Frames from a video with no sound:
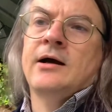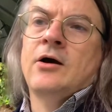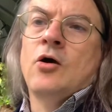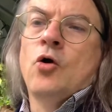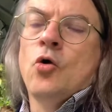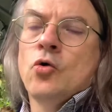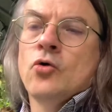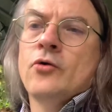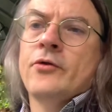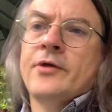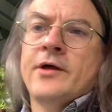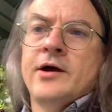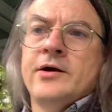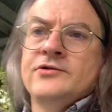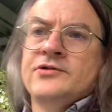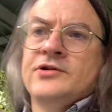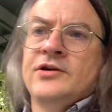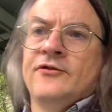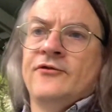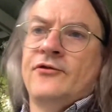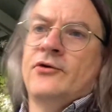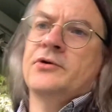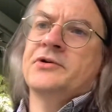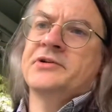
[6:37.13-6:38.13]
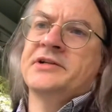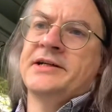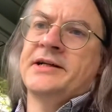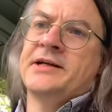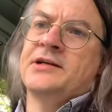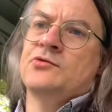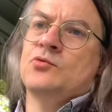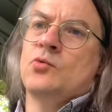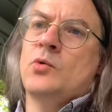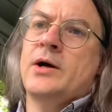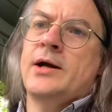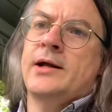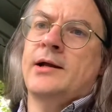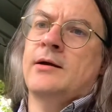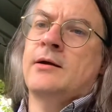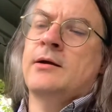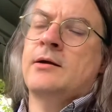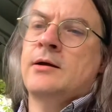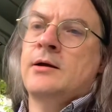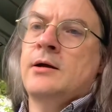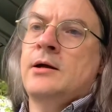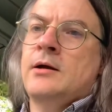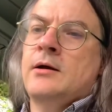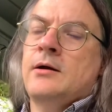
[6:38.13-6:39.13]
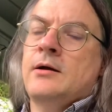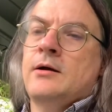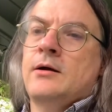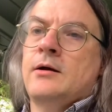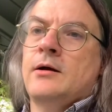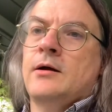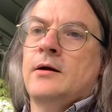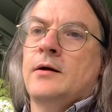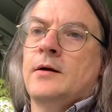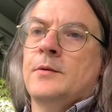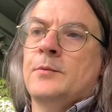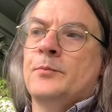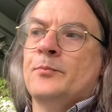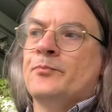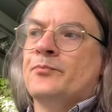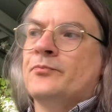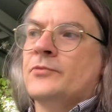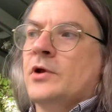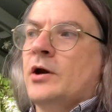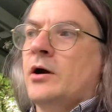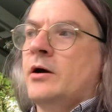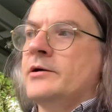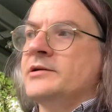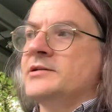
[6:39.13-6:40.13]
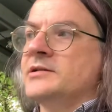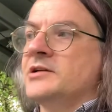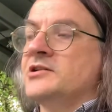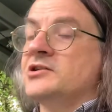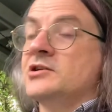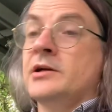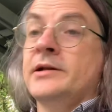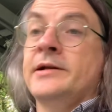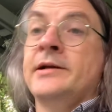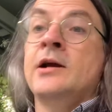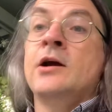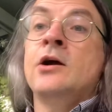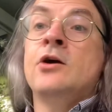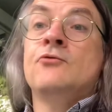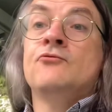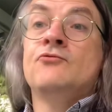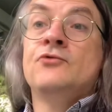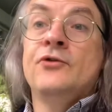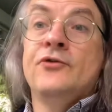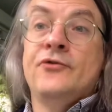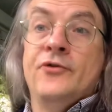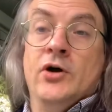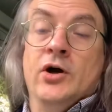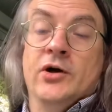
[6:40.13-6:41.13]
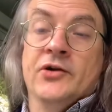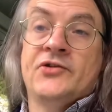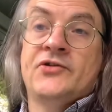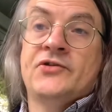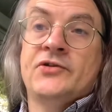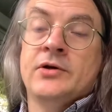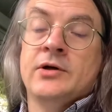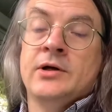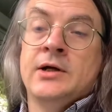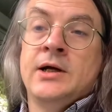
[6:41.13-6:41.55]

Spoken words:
all of those who followed in his wake are essentially reversed.